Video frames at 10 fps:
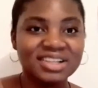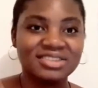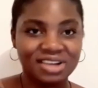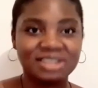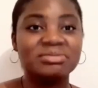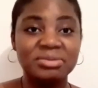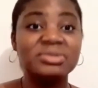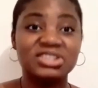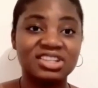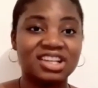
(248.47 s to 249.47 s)
niggle scratch
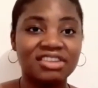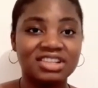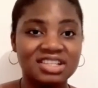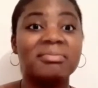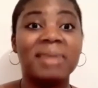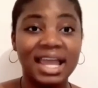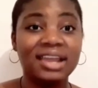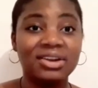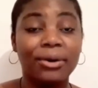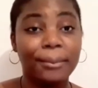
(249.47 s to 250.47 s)
me, should I reach
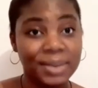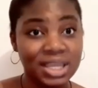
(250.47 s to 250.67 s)
by now?